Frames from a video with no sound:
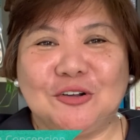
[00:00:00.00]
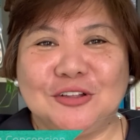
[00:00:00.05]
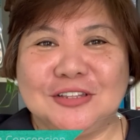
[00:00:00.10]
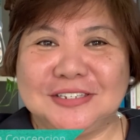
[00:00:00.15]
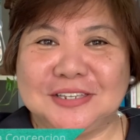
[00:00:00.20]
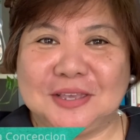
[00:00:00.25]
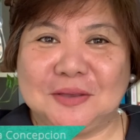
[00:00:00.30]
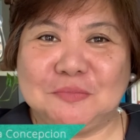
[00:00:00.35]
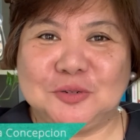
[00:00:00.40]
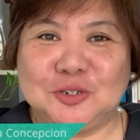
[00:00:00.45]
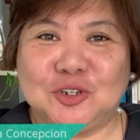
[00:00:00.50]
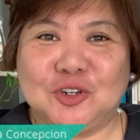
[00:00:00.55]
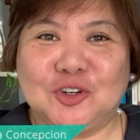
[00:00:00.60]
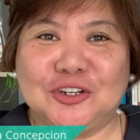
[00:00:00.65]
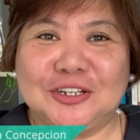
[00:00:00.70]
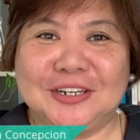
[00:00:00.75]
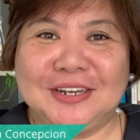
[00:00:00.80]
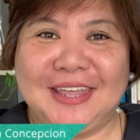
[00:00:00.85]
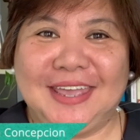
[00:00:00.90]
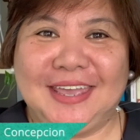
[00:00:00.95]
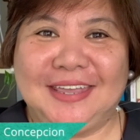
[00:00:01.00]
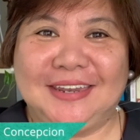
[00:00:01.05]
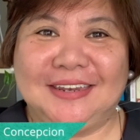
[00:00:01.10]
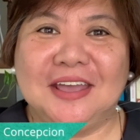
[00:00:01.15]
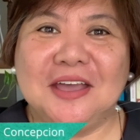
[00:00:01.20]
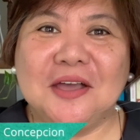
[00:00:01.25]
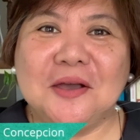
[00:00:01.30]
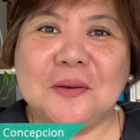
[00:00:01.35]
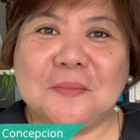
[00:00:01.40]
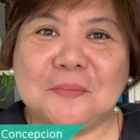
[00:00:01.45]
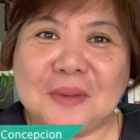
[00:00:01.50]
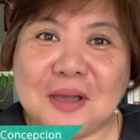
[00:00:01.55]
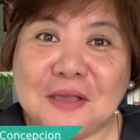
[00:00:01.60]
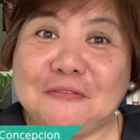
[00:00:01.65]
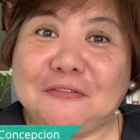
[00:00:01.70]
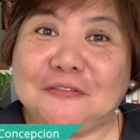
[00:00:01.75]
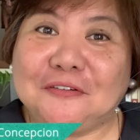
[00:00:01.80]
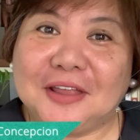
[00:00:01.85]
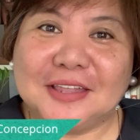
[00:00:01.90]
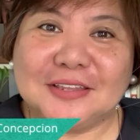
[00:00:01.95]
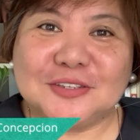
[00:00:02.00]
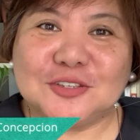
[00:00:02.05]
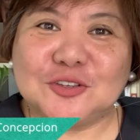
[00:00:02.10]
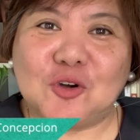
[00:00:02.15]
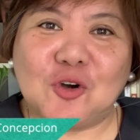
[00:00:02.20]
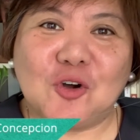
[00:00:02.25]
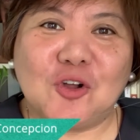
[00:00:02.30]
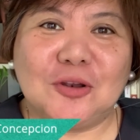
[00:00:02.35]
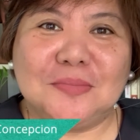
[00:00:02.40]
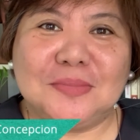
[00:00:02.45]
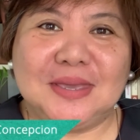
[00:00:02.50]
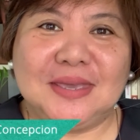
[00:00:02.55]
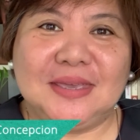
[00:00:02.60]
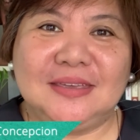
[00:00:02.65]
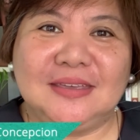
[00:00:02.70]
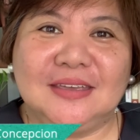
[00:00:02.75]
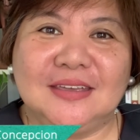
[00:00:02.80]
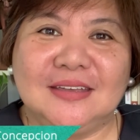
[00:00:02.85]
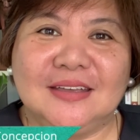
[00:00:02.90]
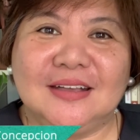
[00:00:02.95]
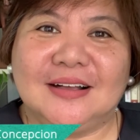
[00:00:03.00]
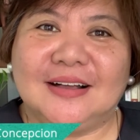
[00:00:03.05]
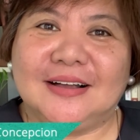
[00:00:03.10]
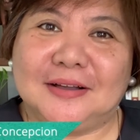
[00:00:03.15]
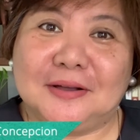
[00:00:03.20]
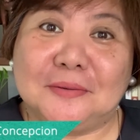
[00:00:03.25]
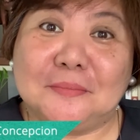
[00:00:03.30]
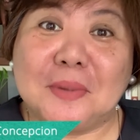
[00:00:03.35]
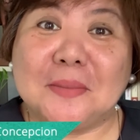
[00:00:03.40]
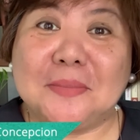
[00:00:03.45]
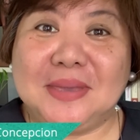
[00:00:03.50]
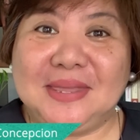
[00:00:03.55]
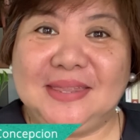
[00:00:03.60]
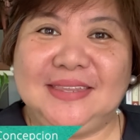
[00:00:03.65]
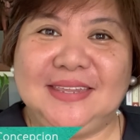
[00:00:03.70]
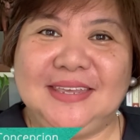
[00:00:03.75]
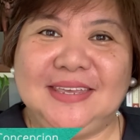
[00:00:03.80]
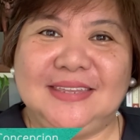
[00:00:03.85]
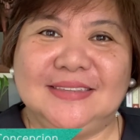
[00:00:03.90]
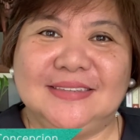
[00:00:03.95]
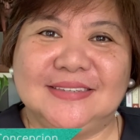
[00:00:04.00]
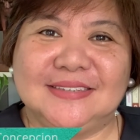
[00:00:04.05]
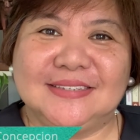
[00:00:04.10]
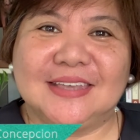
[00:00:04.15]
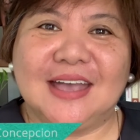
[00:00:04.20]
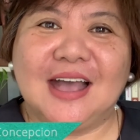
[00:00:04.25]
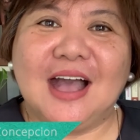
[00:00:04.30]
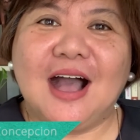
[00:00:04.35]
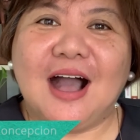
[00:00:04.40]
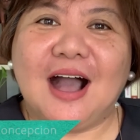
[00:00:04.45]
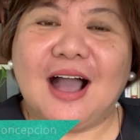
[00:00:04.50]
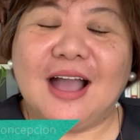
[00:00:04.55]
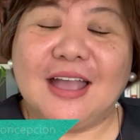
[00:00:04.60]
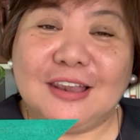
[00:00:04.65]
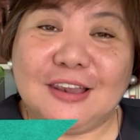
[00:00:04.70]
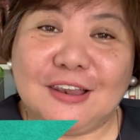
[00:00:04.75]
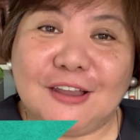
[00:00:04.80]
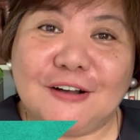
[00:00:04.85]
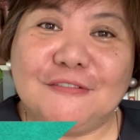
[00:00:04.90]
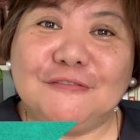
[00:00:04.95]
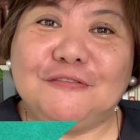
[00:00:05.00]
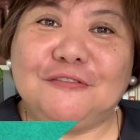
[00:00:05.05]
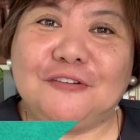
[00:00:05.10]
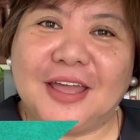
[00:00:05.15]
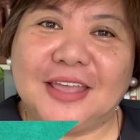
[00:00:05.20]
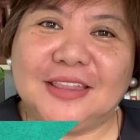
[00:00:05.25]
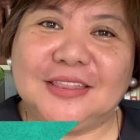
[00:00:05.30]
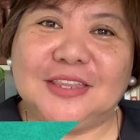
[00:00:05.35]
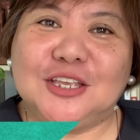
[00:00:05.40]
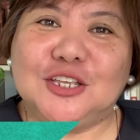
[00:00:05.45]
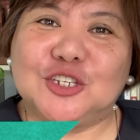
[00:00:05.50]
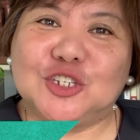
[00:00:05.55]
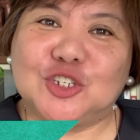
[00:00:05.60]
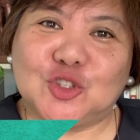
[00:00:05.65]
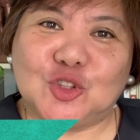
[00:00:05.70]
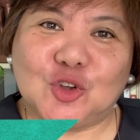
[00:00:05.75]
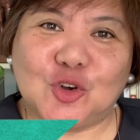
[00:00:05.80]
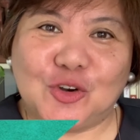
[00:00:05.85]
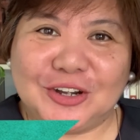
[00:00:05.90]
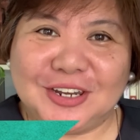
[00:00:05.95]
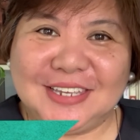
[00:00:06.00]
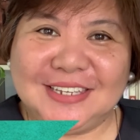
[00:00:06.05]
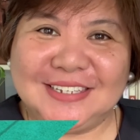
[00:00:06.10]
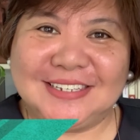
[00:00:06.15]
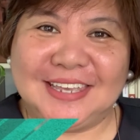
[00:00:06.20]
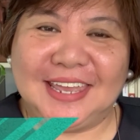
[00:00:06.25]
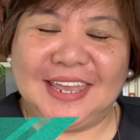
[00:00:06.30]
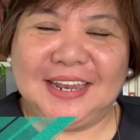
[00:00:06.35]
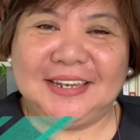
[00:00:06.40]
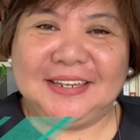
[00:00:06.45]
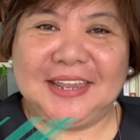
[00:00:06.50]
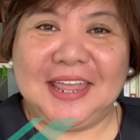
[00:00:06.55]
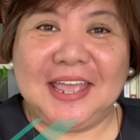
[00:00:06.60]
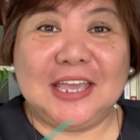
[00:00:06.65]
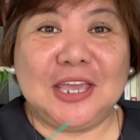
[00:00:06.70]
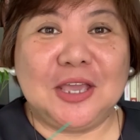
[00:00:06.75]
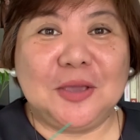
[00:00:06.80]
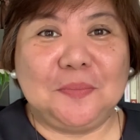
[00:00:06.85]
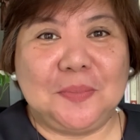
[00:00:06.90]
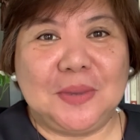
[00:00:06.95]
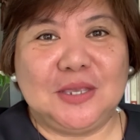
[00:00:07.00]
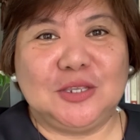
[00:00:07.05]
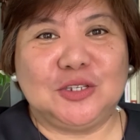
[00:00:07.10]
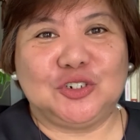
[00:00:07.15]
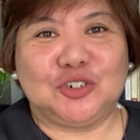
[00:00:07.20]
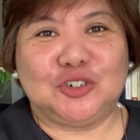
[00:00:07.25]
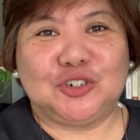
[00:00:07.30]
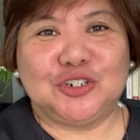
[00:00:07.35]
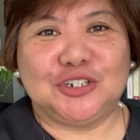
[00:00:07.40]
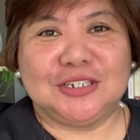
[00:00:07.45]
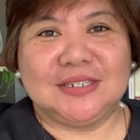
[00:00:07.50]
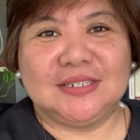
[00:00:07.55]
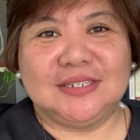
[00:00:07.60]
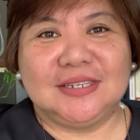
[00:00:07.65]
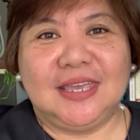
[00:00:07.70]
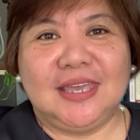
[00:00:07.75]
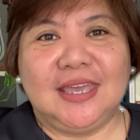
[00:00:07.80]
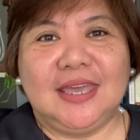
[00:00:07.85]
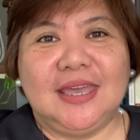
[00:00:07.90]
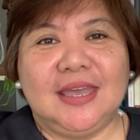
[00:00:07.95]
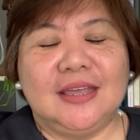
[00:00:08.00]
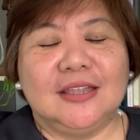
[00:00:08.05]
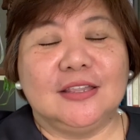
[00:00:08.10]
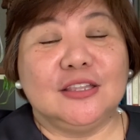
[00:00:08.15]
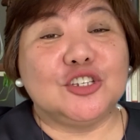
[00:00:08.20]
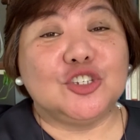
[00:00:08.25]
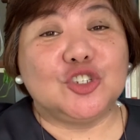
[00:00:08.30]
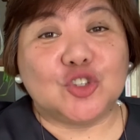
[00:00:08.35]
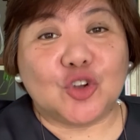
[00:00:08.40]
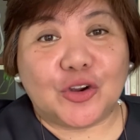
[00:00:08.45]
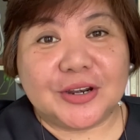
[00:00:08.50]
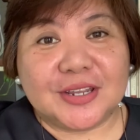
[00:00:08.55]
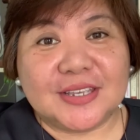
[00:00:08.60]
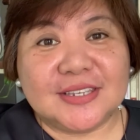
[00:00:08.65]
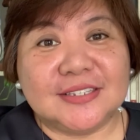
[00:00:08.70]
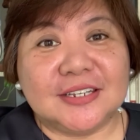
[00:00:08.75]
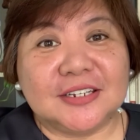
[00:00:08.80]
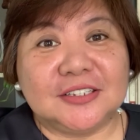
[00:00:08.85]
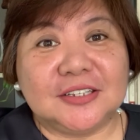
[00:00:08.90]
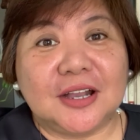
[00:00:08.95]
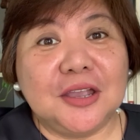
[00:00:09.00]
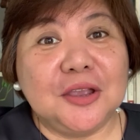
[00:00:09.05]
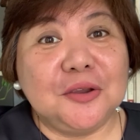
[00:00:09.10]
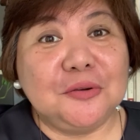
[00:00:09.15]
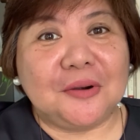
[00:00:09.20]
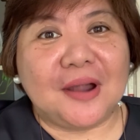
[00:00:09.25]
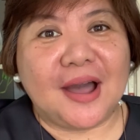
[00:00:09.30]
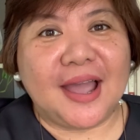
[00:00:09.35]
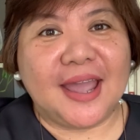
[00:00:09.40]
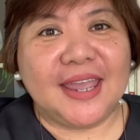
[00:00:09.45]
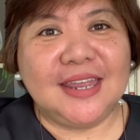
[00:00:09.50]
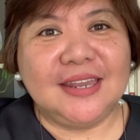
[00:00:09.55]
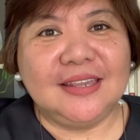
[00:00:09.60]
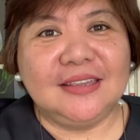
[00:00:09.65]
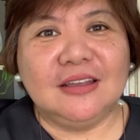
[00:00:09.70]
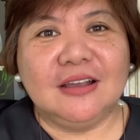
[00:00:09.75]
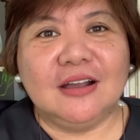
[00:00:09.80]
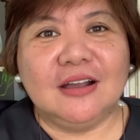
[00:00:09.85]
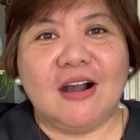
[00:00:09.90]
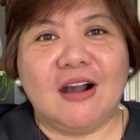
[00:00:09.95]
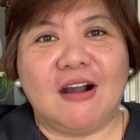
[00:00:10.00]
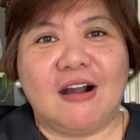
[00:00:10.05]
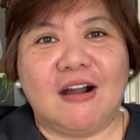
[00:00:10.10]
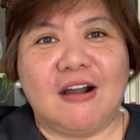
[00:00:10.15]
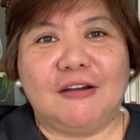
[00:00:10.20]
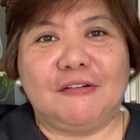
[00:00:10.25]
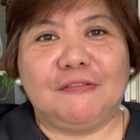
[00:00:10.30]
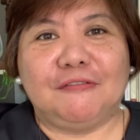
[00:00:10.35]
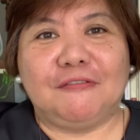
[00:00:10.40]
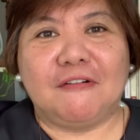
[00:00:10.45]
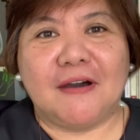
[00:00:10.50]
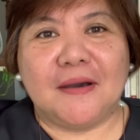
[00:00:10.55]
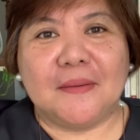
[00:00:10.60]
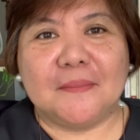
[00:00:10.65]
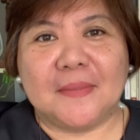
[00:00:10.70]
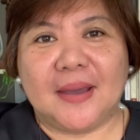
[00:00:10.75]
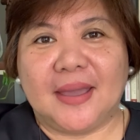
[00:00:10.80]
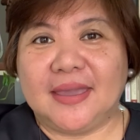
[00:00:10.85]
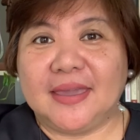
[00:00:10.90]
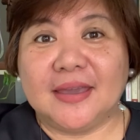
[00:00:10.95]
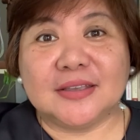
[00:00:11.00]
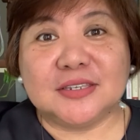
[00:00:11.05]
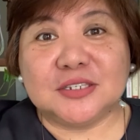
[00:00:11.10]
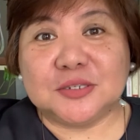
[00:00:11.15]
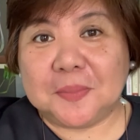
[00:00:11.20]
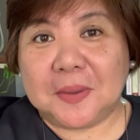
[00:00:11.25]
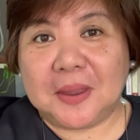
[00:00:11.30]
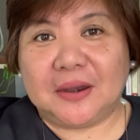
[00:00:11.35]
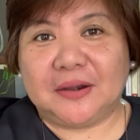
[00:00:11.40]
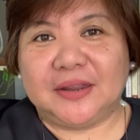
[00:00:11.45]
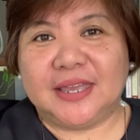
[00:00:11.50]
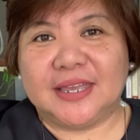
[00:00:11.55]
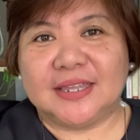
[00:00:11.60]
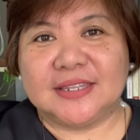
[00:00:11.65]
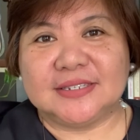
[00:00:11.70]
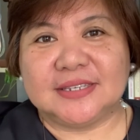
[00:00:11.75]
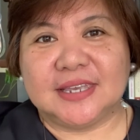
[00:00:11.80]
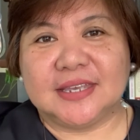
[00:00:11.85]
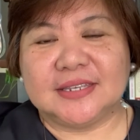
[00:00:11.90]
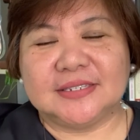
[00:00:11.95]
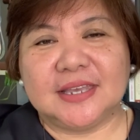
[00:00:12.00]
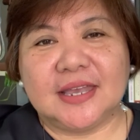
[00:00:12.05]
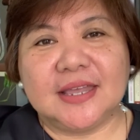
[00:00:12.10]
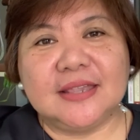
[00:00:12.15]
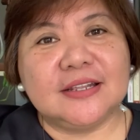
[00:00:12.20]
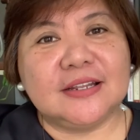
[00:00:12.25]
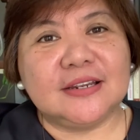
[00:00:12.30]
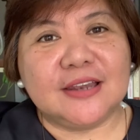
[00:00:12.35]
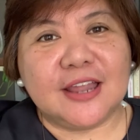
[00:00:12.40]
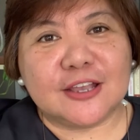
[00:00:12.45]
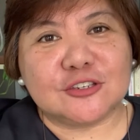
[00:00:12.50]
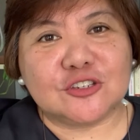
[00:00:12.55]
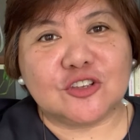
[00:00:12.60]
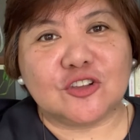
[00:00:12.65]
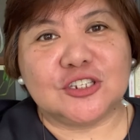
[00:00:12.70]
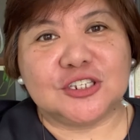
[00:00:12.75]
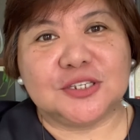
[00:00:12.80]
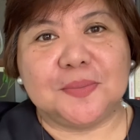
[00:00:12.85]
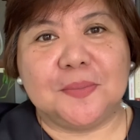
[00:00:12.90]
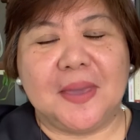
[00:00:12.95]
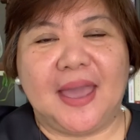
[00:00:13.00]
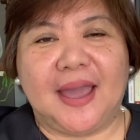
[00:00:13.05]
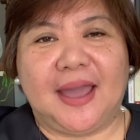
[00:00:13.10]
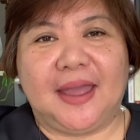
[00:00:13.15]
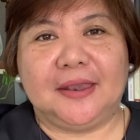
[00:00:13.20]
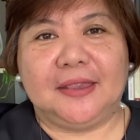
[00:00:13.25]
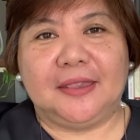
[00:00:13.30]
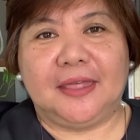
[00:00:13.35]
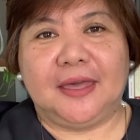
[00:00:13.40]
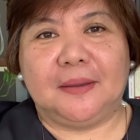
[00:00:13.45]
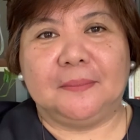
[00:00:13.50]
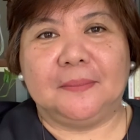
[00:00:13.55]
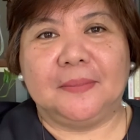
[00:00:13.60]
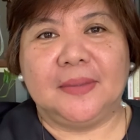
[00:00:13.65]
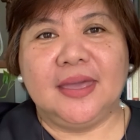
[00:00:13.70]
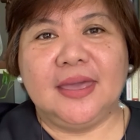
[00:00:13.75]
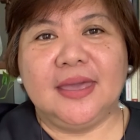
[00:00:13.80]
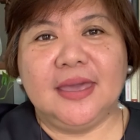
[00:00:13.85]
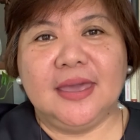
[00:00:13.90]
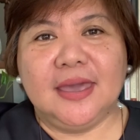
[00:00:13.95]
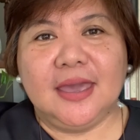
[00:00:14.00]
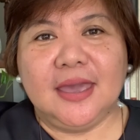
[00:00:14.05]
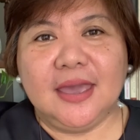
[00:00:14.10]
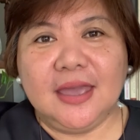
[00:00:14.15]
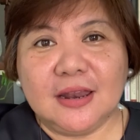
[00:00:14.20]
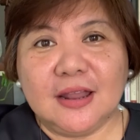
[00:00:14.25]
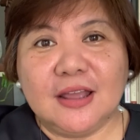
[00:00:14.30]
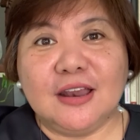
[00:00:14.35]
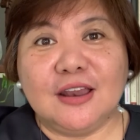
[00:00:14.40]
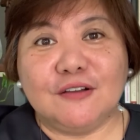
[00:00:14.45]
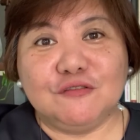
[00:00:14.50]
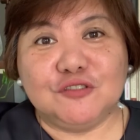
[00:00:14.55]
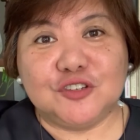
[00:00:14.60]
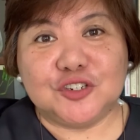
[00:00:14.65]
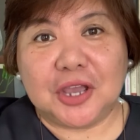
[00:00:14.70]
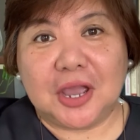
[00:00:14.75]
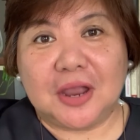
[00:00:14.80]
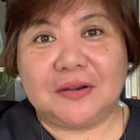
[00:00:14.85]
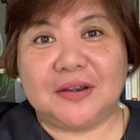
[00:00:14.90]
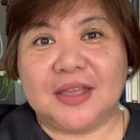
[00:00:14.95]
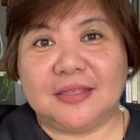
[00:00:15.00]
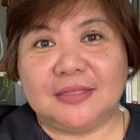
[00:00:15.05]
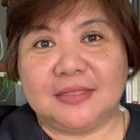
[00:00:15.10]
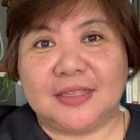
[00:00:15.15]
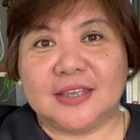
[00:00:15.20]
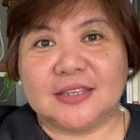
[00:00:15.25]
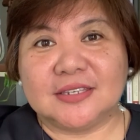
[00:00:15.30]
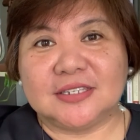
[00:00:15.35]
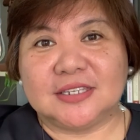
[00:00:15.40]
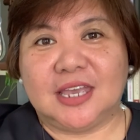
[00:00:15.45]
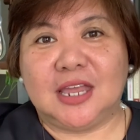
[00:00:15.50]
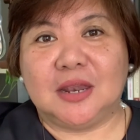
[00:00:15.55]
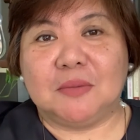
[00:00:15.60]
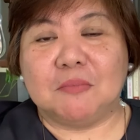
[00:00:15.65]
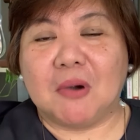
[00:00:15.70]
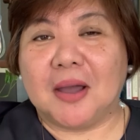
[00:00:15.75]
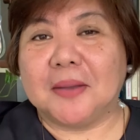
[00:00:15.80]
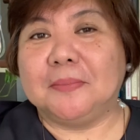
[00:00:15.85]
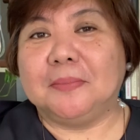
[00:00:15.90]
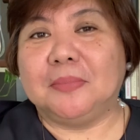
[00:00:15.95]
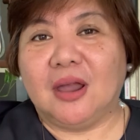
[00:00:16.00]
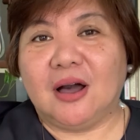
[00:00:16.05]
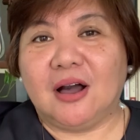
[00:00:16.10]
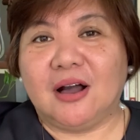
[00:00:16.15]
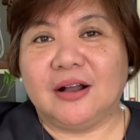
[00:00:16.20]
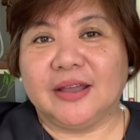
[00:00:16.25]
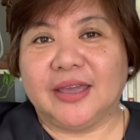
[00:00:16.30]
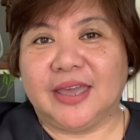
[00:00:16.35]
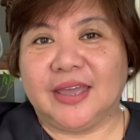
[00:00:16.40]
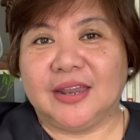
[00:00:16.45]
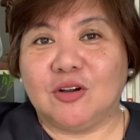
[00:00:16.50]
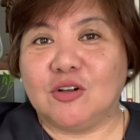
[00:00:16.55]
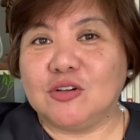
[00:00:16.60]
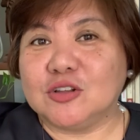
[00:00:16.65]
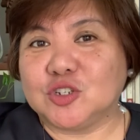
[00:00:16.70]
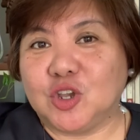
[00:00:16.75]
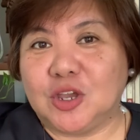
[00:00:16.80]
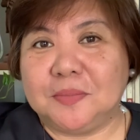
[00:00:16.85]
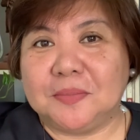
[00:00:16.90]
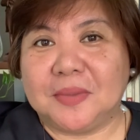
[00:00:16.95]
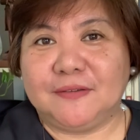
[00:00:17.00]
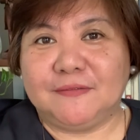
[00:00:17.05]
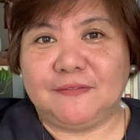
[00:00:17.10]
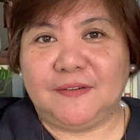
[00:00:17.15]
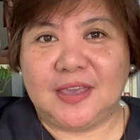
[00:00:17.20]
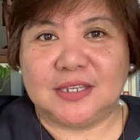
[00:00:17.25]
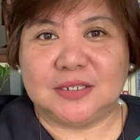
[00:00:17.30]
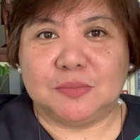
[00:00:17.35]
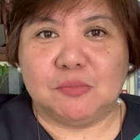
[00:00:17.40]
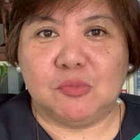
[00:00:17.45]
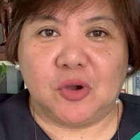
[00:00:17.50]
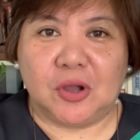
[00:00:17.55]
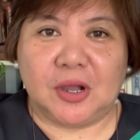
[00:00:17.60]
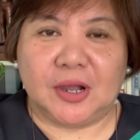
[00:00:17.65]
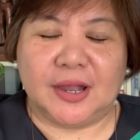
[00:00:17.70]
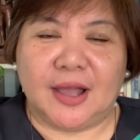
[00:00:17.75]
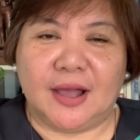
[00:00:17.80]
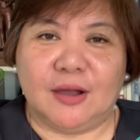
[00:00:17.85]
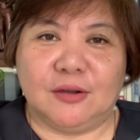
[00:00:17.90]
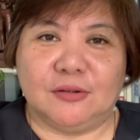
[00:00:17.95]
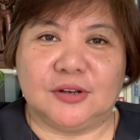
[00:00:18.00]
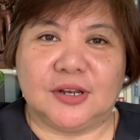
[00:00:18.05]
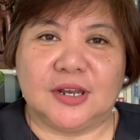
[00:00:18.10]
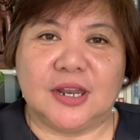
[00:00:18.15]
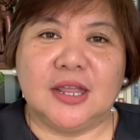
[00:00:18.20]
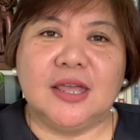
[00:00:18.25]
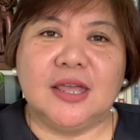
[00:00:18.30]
Concepcion and my friends call me Mami Teens. I love writing stories and taking pictures. The stories that I write are from my experiences and the lessons behind them. And I love sharing this in my blog and also in my Facebook account.